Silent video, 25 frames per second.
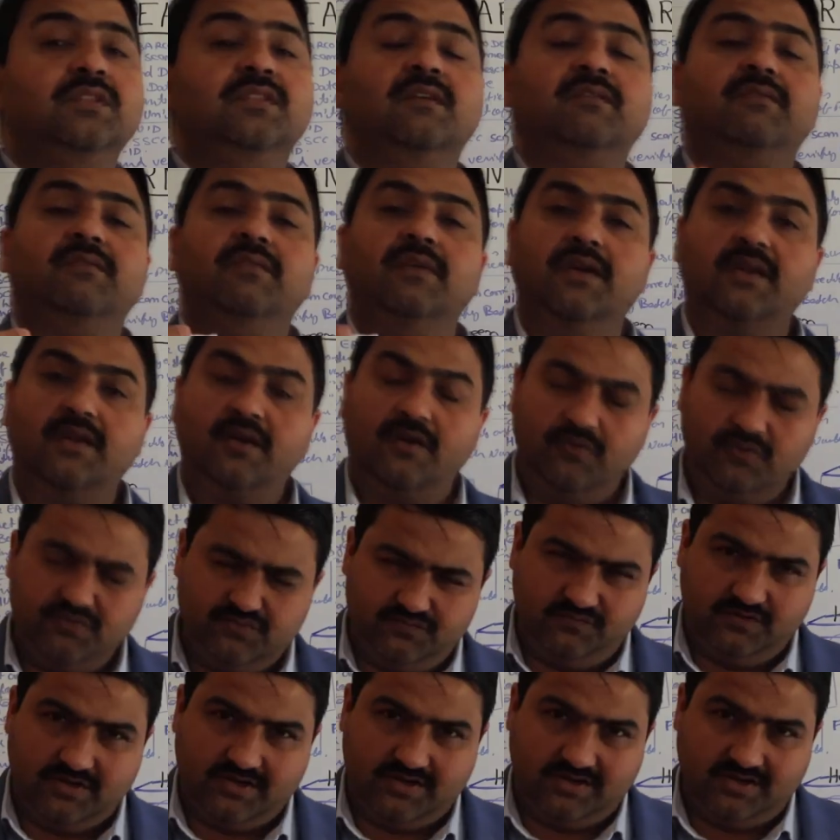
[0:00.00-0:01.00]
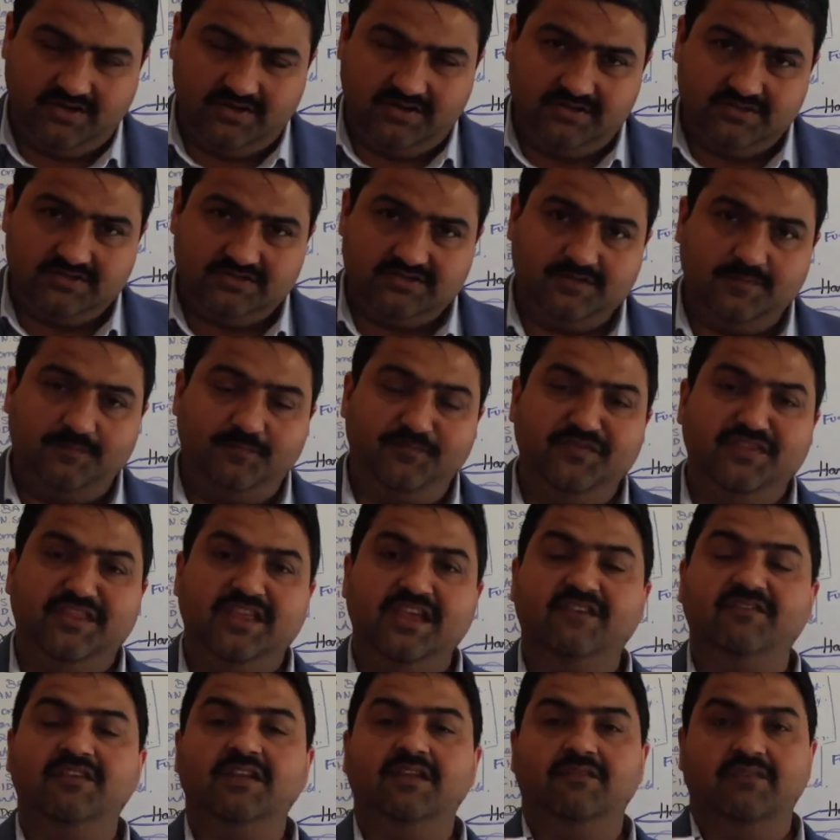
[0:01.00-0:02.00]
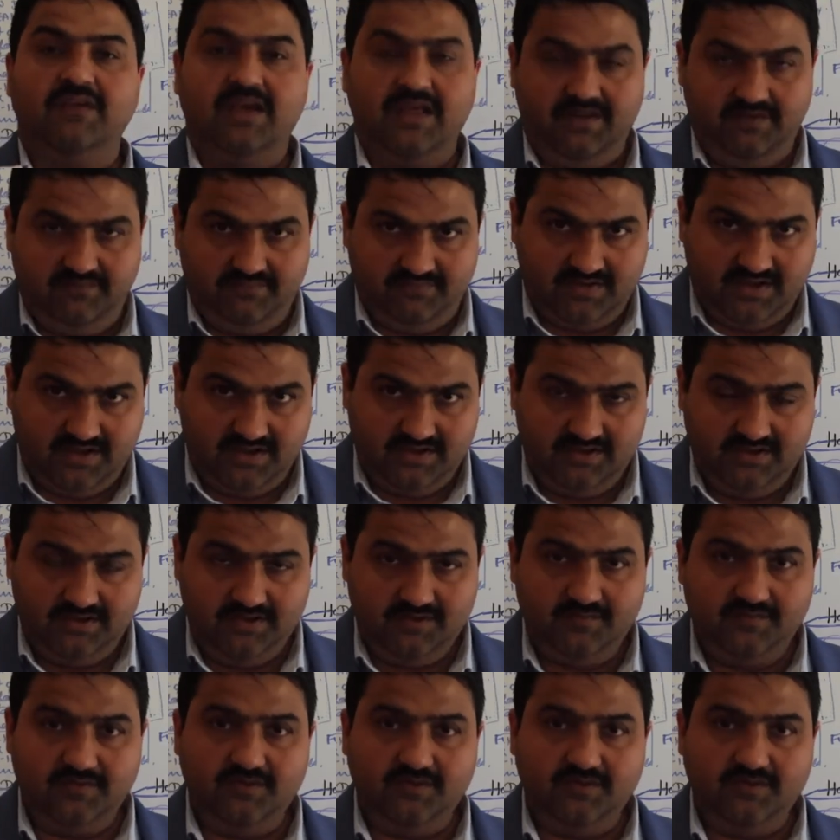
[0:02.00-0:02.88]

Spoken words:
the warehouse workers, they will verify,